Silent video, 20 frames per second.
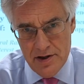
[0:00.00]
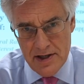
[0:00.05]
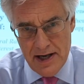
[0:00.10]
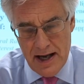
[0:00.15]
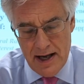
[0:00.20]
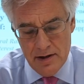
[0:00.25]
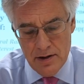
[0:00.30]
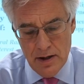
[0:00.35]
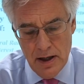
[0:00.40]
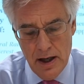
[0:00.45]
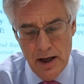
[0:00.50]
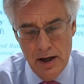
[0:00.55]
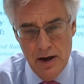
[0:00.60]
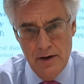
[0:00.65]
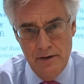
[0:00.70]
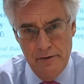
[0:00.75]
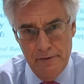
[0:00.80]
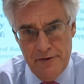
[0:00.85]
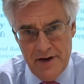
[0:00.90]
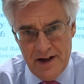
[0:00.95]
set.
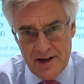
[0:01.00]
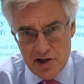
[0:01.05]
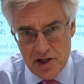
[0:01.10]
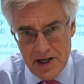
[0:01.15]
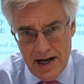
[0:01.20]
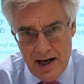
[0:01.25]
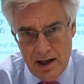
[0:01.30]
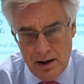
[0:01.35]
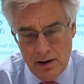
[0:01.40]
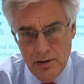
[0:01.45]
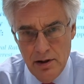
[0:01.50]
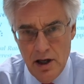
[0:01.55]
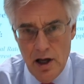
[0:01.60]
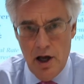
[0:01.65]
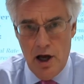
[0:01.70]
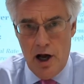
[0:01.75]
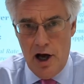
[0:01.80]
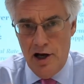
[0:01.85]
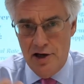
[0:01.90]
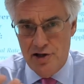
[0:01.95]
Wicksell,
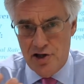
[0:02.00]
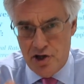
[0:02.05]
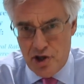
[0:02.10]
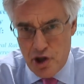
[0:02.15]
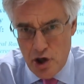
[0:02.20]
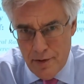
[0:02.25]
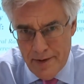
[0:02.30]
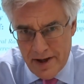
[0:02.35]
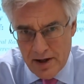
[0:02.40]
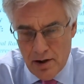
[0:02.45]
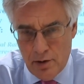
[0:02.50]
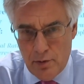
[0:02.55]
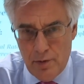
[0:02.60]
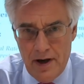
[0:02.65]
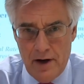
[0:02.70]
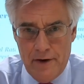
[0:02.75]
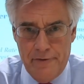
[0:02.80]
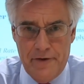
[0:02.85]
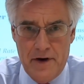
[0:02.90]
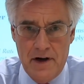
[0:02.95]
assuming that
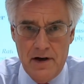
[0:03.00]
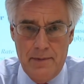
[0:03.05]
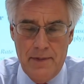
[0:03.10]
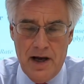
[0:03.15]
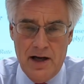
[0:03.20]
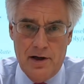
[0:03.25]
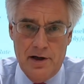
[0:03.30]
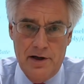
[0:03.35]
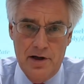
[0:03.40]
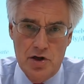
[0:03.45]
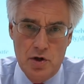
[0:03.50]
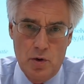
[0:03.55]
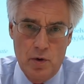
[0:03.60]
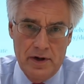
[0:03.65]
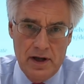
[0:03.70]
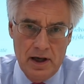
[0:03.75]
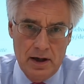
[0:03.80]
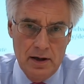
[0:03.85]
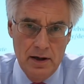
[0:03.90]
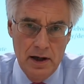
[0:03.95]
we are fundamentally
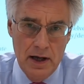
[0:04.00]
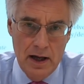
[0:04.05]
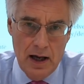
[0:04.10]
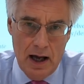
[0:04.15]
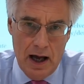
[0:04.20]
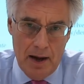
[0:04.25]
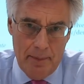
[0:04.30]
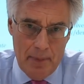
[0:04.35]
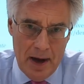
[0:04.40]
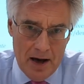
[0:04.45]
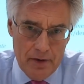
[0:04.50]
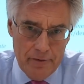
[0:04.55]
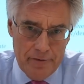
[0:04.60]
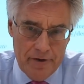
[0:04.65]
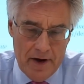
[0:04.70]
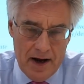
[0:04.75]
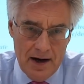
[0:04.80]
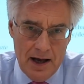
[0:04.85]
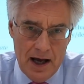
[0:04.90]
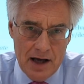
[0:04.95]
talking about
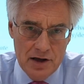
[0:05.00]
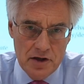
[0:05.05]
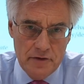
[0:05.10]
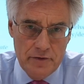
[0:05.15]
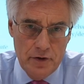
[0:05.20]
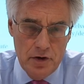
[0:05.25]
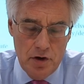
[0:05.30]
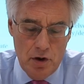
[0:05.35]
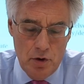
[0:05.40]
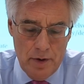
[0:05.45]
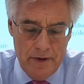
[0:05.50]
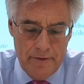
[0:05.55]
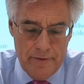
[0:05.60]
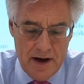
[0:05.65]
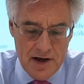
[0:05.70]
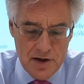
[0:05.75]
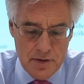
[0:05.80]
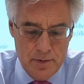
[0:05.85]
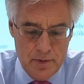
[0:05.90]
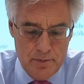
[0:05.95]
finance for new
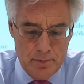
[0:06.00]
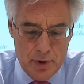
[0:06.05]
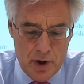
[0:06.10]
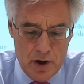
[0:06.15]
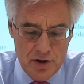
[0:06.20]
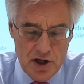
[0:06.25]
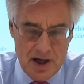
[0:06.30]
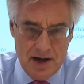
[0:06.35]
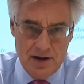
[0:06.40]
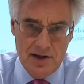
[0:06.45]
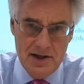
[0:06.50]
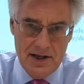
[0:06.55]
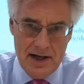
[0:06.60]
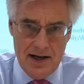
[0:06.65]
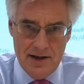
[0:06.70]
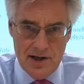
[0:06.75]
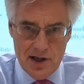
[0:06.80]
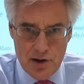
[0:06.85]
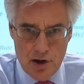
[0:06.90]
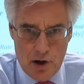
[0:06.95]
investment projects,
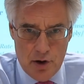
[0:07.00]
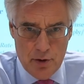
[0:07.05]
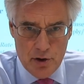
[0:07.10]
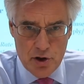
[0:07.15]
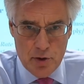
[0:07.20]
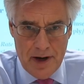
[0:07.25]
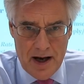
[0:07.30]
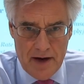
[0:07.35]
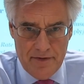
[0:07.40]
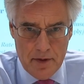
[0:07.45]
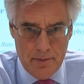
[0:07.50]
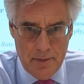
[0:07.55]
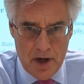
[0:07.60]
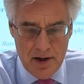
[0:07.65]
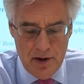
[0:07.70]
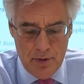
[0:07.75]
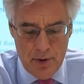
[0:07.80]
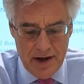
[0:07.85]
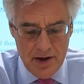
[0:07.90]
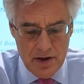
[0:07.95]
says as long as we have the
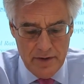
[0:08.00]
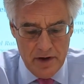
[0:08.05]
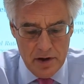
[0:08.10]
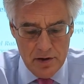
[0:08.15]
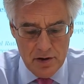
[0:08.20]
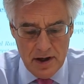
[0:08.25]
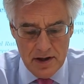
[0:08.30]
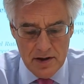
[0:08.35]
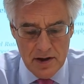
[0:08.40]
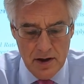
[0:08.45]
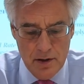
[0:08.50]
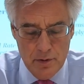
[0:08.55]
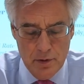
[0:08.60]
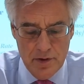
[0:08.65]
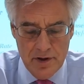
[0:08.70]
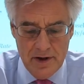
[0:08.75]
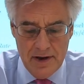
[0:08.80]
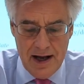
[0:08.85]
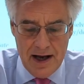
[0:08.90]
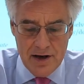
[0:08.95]
money rate of interest equal
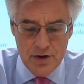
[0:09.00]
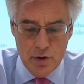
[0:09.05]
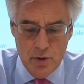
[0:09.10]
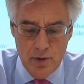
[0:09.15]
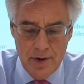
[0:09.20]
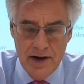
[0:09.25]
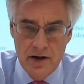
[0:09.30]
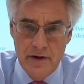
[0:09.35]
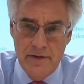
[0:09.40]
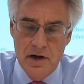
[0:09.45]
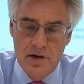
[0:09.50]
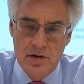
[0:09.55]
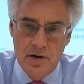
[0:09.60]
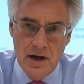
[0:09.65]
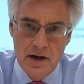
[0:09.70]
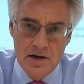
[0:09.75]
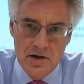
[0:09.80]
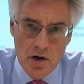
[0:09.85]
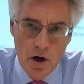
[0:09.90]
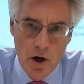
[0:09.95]
to the natural rate of
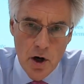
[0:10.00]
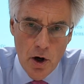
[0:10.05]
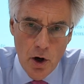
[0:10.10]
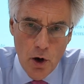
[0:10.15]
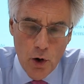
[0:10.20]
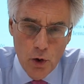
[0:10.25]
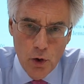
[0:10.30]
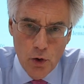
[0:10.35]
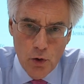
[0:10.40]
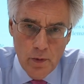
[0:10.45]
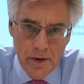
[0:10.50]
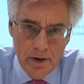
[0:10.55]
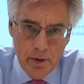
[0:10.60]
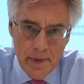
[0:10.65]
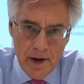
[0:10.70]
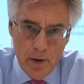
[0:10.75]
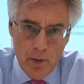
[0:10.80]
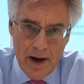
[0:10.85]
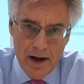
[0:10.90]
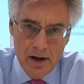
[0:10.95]
interest, all will
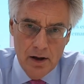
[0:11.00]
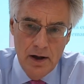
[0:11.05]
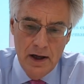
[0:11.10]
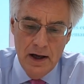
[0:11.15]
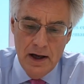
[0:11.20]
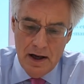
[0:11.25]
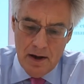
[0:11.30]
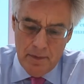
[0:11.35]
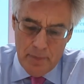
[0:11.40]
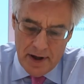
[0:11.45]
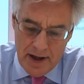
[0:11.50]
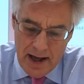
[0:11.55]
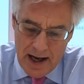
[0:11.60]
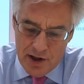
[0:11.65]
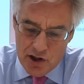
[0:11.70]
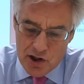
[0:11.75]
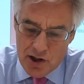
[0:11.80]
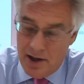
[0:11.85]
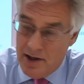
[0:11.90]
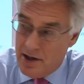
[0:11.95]
be well. But
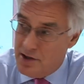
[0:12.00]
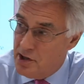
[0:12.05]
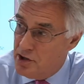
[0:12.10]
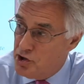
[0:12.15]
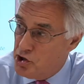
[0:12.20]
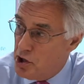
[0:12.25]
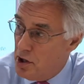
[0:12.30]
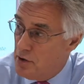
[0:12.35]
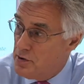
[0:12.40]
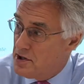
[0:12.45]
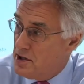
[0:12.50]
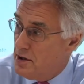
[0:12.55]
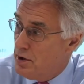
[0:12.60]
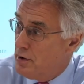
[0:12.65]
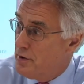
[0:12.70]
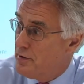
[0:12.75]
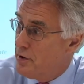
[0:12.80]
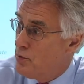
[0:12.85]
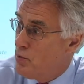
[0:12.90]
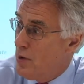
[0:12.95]
actually, as it shows here
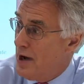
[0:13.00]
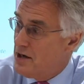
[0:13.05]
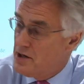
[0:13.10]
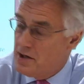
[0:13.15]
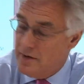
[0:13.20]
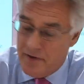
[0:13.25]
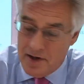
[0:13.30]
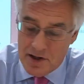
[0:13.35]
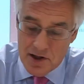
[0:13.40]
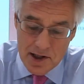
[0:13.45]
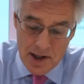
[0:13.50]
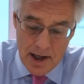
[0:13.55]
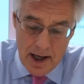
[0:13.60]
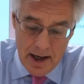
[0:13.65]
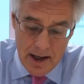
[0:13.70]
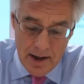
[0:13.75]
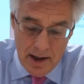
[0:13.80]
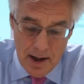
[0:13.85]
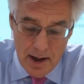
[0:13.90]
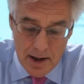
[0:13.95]
on the right of this
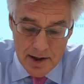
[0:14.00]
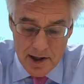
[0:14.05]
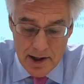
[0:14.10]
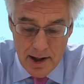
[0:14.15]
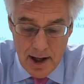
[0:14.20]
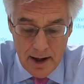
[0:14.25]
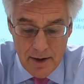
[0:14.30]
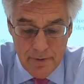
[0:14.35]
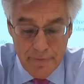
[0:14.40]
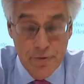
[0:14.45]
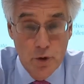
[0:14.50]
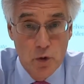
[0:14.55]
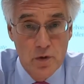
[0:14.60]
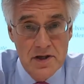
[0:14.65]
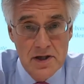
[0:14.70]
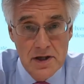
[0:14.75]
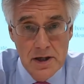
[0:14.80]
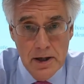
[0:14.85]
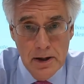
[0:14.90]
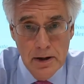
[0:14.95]
slide here, slide
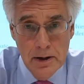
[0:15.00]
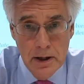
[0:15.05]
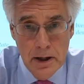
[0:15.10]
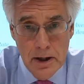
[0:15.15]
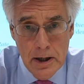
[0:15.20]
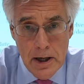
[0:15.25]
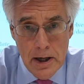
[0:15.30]
14,